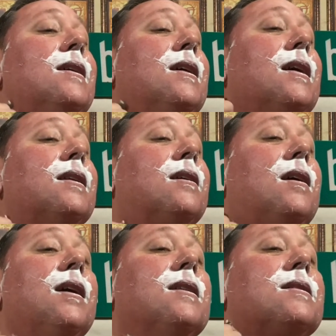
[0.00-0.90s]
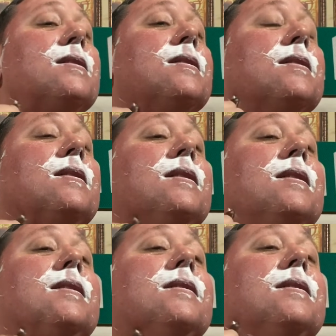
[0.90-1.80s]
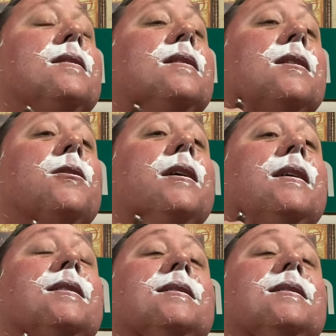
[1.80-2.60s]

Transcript: and the clients agree.